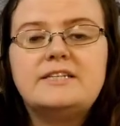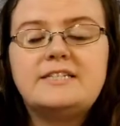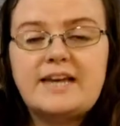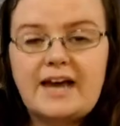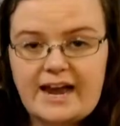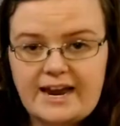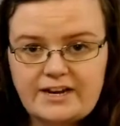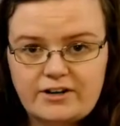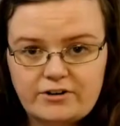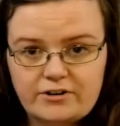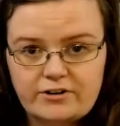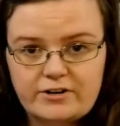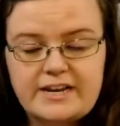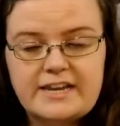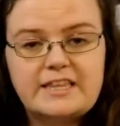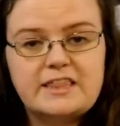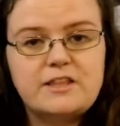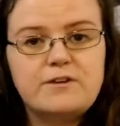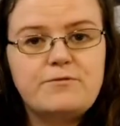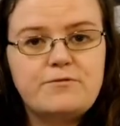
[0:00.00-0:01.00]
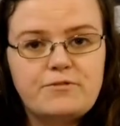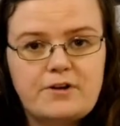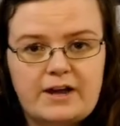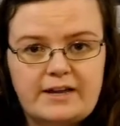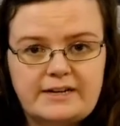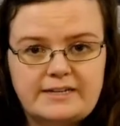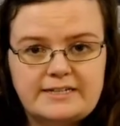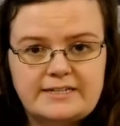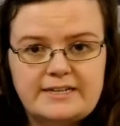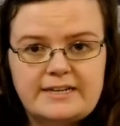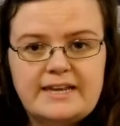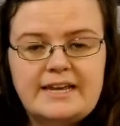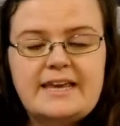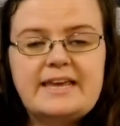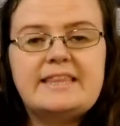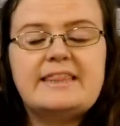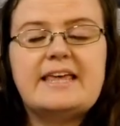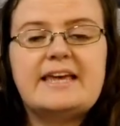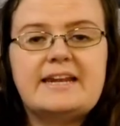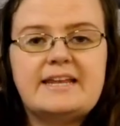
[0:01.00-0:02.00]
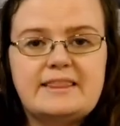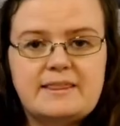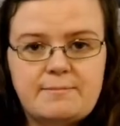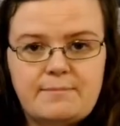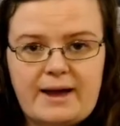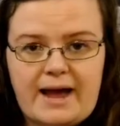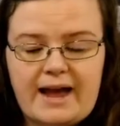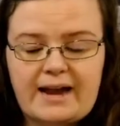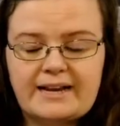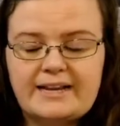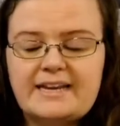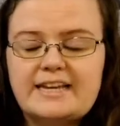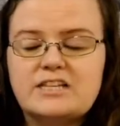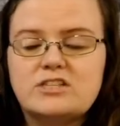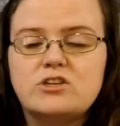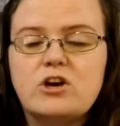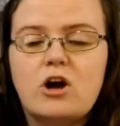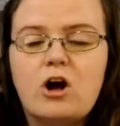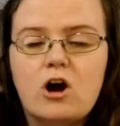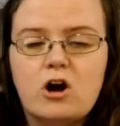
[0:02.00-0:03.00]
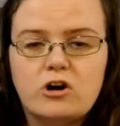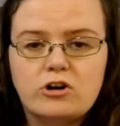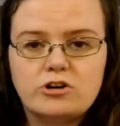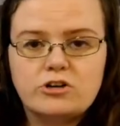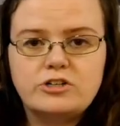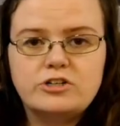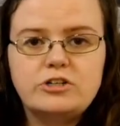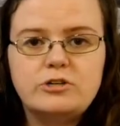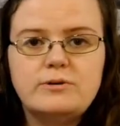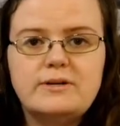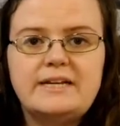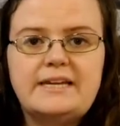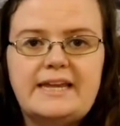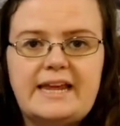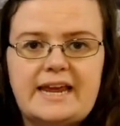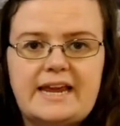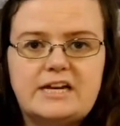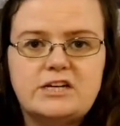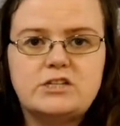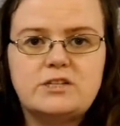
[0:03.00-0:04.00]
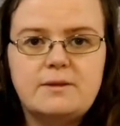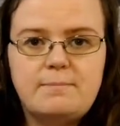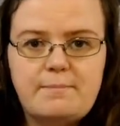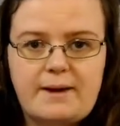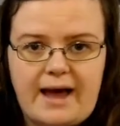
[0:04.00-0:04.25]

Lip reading: tighter in the front than in the back. It's harder to engage the